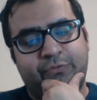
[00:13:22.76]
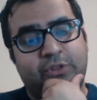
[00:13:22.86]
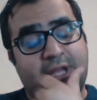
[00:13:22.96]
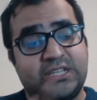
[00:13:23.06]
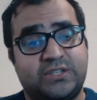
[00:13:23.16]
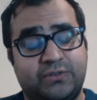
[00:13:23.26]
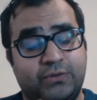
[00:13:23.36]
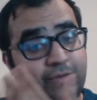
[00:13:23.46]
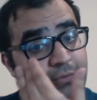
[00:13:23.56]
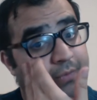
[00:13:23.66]
So
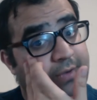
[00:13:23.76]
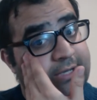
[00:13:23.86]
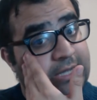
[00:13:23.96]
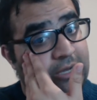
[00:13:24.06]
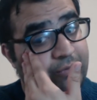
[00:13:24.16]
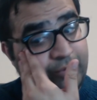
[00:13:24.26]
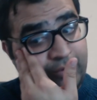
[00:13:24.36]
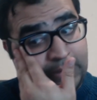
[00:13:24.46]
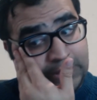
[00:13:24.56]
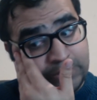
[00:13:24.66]
we find out from
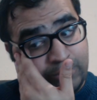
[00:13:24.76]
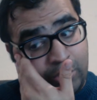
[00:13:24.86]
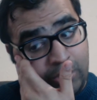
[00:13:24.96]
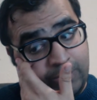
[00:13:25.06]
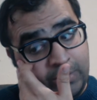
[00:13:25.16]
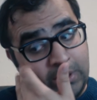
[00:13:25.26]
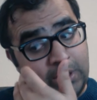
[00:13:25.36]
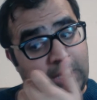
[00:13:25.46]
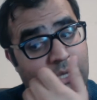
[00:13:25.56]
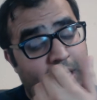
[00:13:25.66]
Noella's mom.
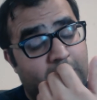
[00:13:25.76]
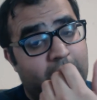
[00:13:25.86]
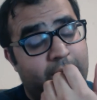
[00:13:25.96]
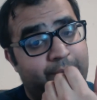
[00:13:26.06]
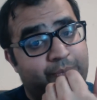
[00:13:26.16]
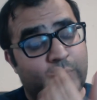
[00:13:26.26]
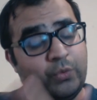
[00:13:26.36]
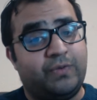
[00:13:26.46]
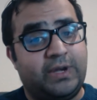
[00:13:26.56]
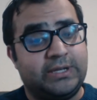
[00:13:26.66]

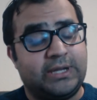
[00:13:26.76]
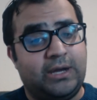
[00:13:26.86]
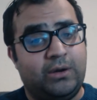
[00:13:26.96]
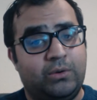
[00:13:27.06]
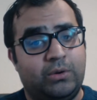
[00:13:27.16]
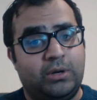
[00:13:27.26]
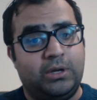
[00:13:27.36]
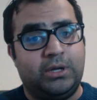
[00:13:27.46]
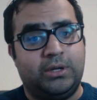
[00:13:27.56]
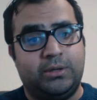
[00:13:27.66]
We find
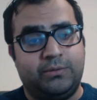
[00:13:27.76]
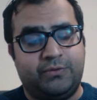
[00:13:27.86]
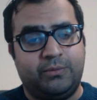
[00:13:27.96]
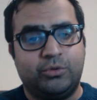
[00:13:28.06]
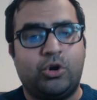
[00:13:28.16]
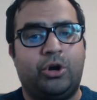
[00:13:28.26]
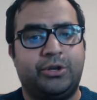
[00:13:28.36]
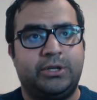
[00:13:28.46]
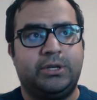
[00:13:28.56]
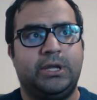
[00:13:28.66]
out from
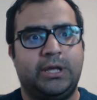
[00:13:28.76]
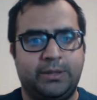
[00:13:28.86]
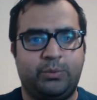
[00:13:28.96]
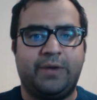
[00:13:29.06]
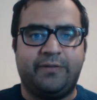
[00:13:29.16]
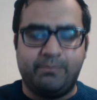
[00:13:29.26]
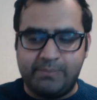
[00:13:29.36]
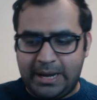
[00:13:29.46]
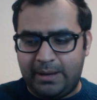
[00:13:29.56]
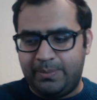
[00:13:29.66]
Gordon. We have a
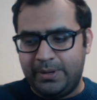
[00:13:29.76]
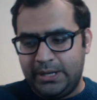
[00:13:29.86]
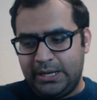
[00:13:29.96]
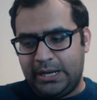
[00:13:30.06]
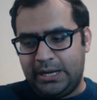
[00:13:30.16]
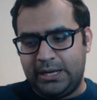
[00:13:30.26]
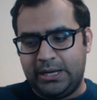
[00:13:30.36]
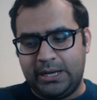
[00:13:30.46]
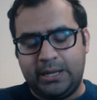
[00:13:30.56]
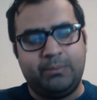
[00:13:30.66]
map,
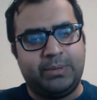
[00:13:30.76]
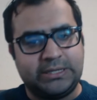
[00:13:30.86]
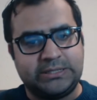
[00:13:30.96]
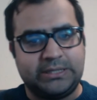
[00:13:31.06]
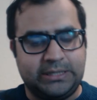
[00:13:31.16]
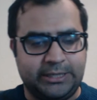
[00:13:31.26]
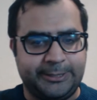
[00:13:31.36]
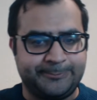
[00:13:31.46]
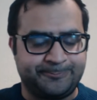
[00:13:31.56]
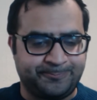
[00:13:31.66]
and
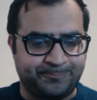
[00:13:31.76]
basically